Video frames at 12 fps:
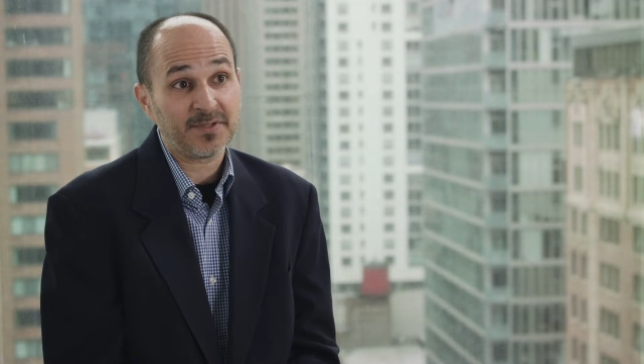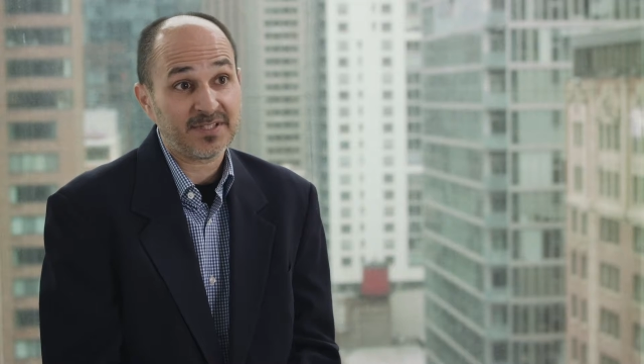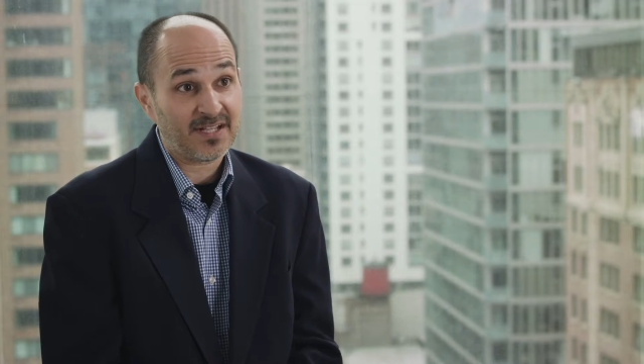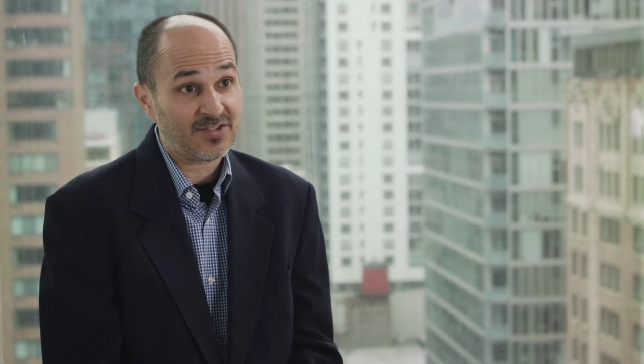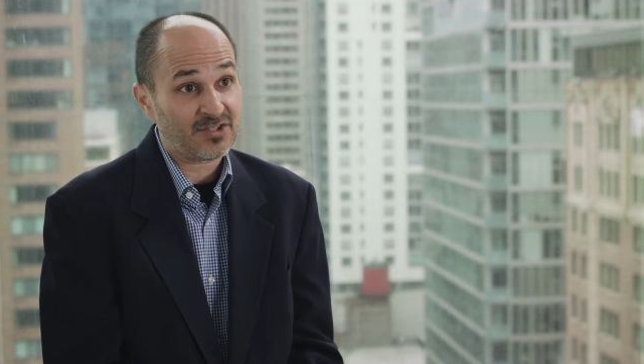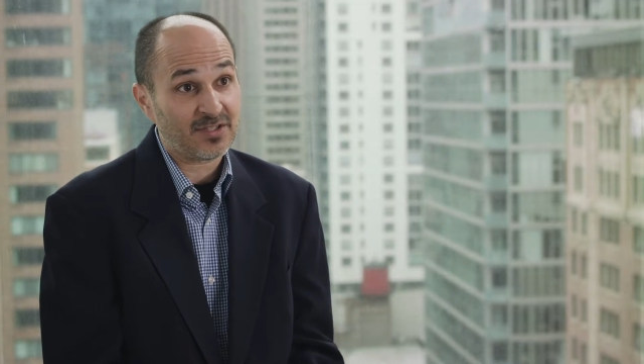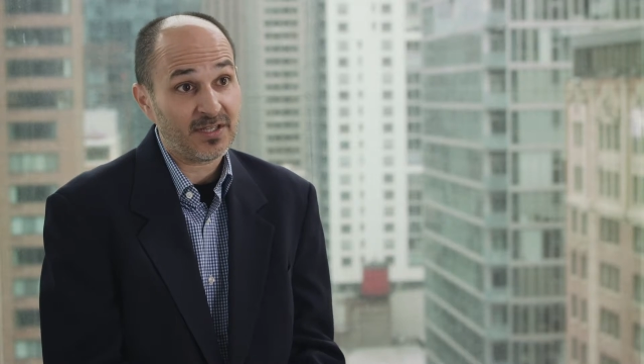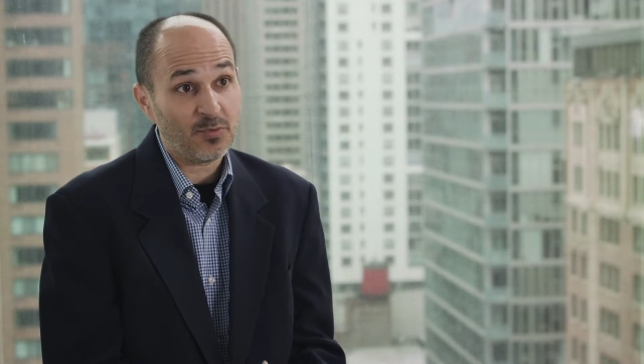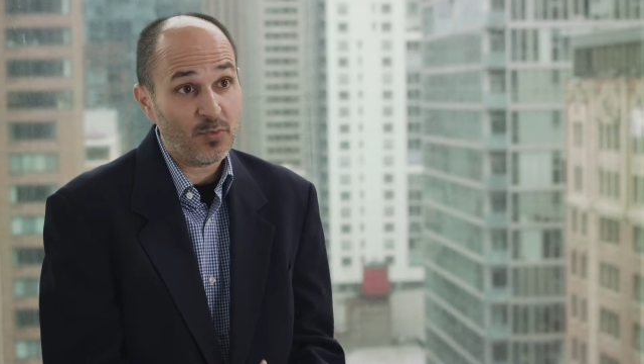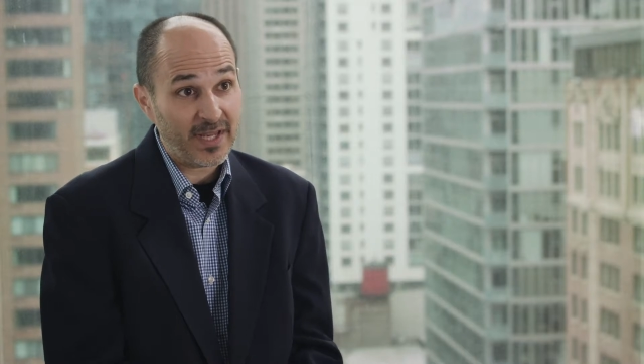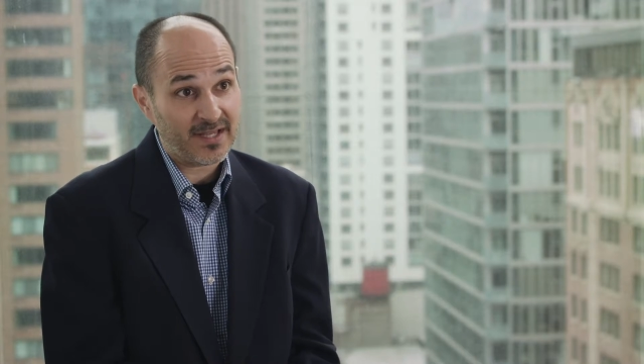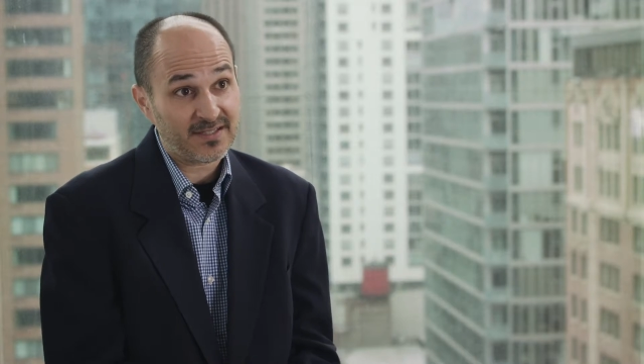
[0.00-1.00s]
potentially
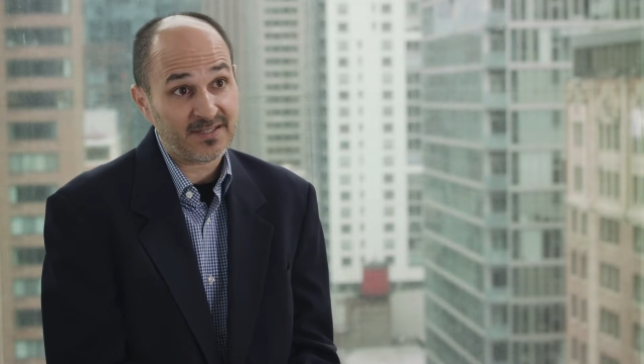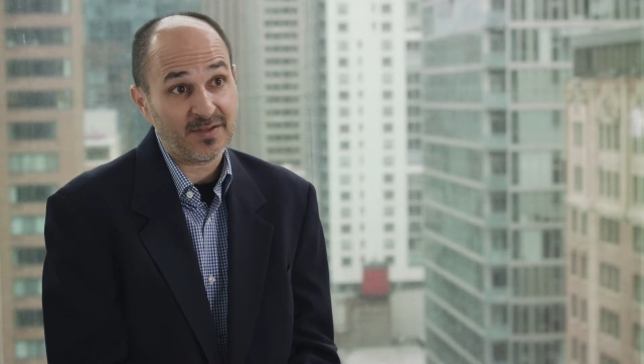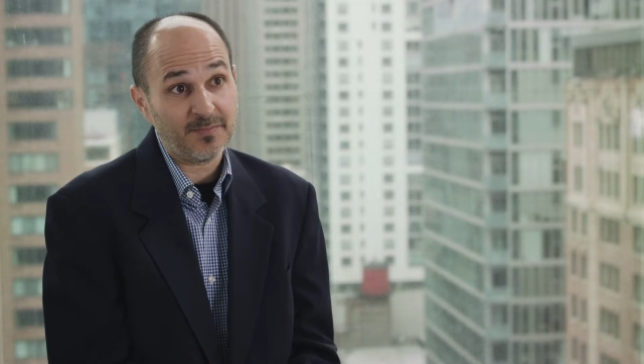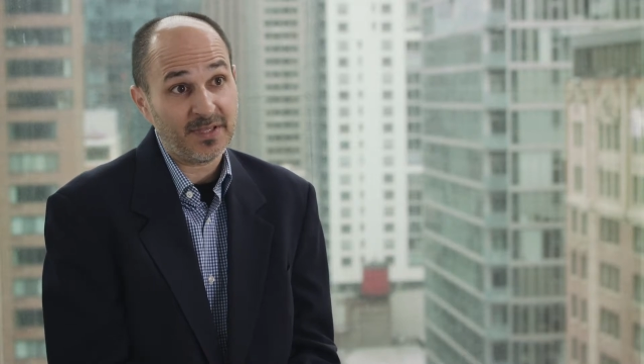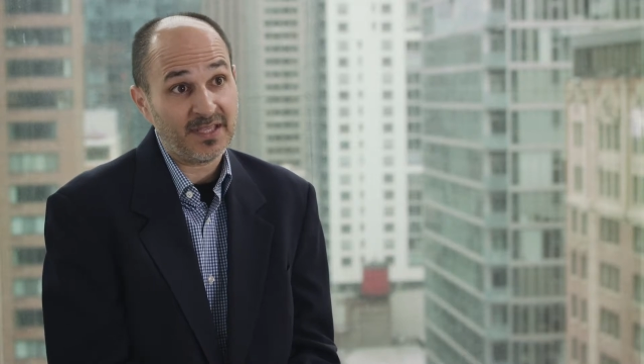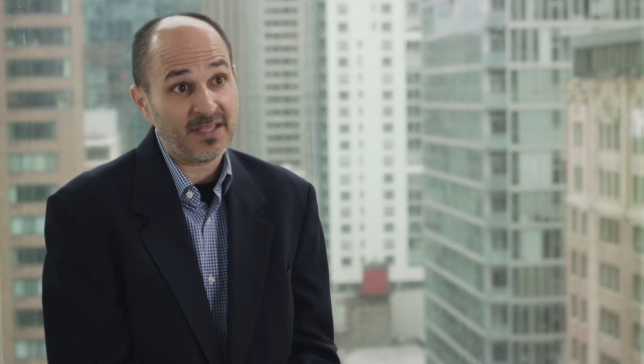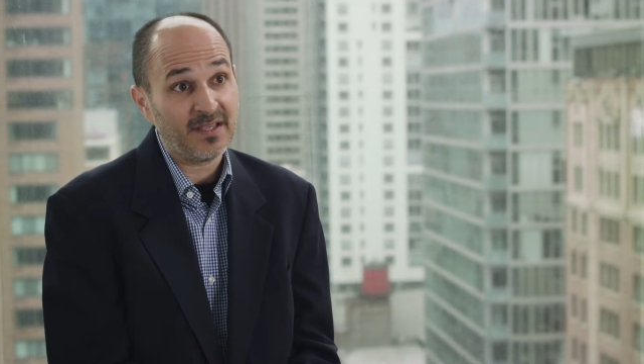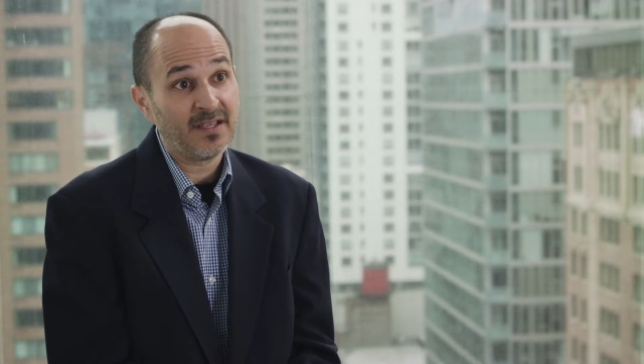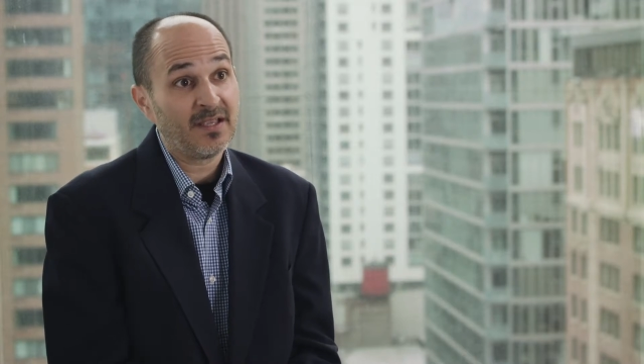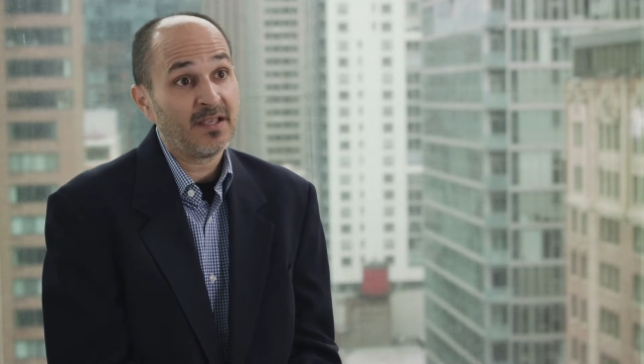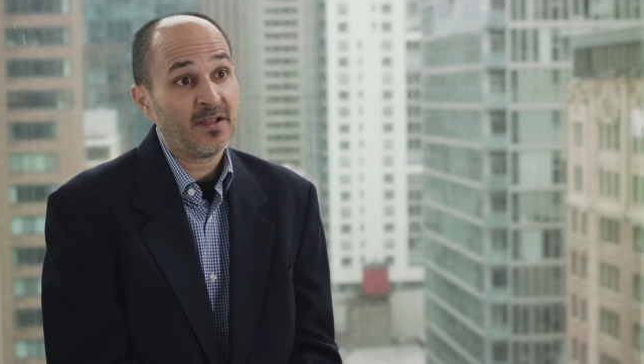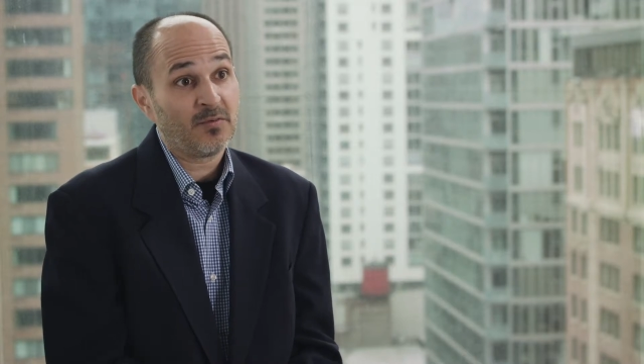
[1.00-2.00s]
weeks to be
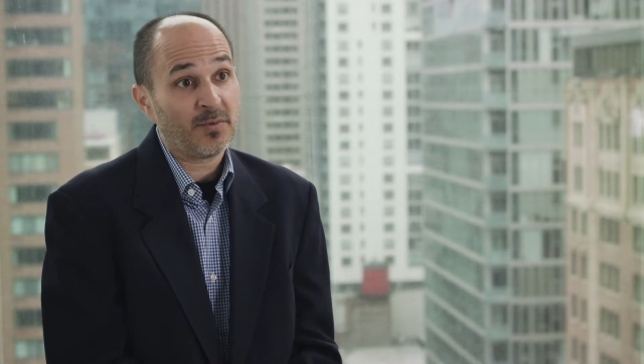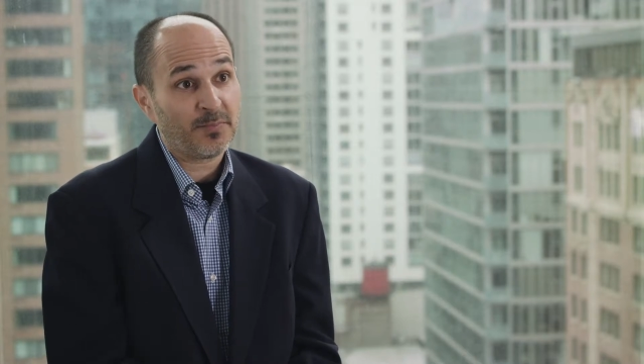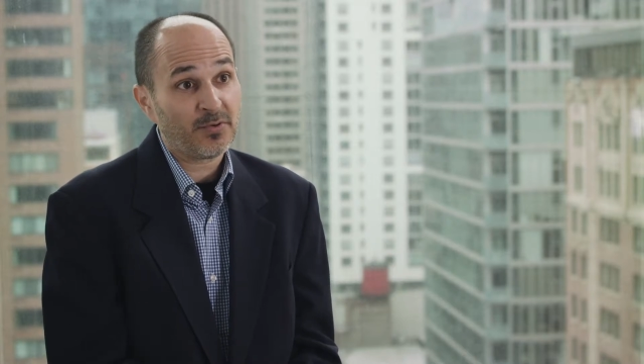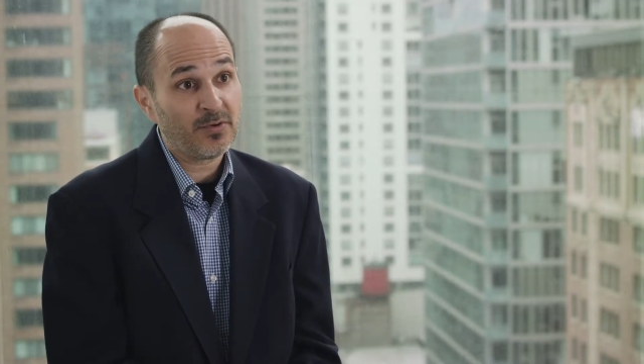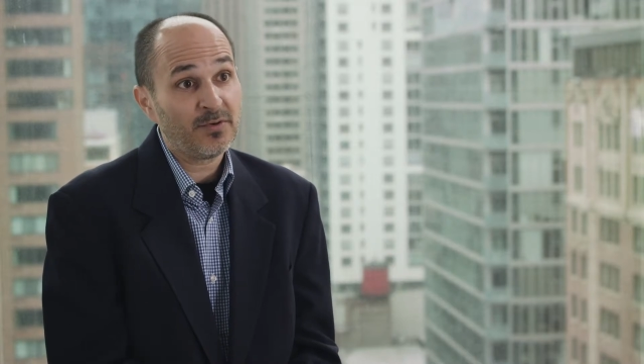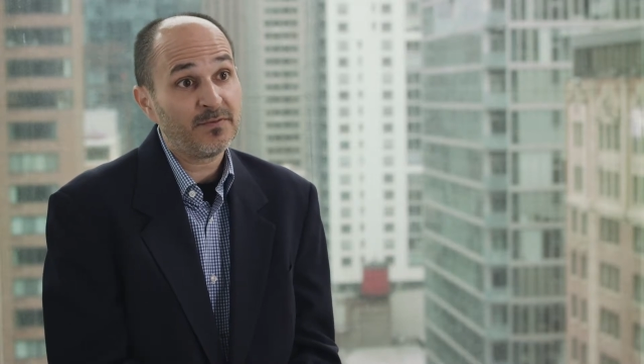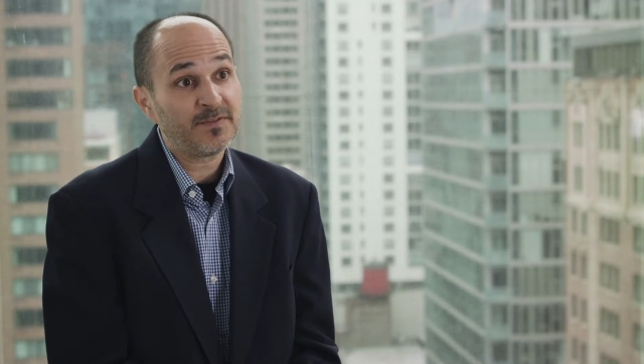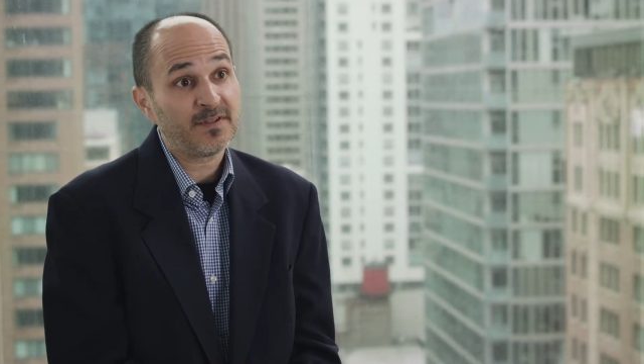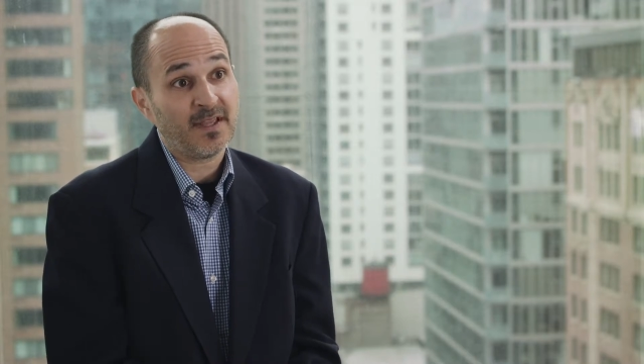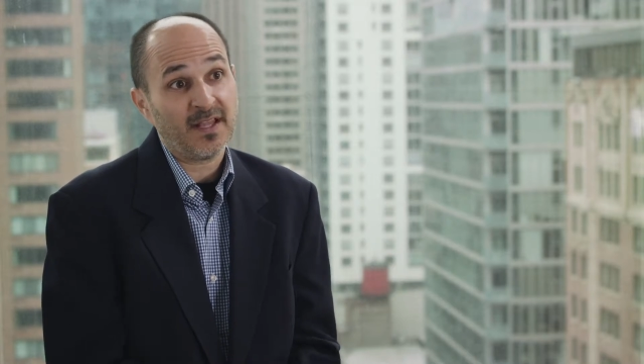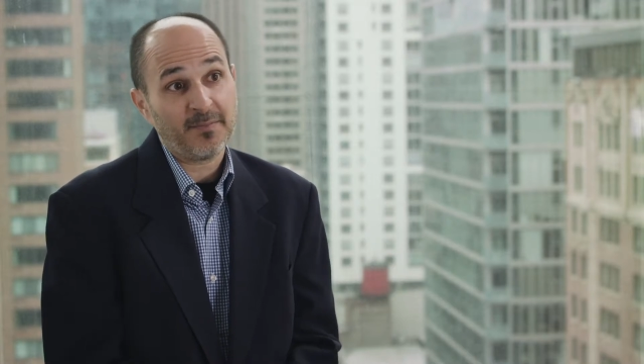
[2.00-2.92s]
approved